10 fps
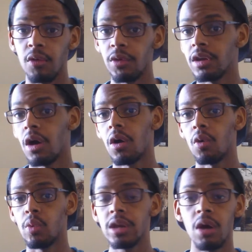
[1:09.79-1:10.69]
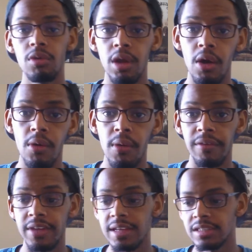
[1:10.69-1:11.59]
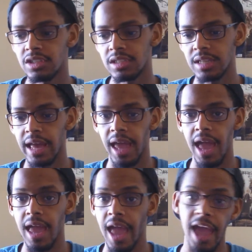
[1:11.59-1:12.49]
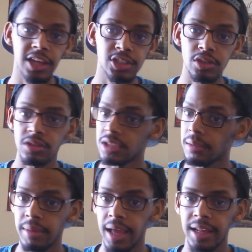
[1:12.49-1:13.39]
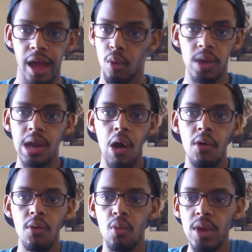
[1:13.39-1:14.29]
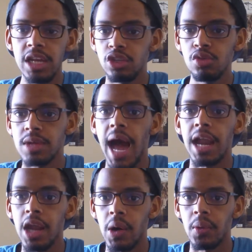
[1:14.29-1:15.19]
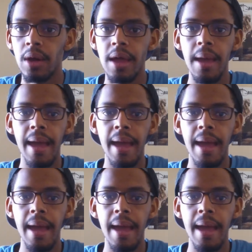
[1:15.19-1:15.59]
We don't know if he's just like a angel or something like that. We do not know.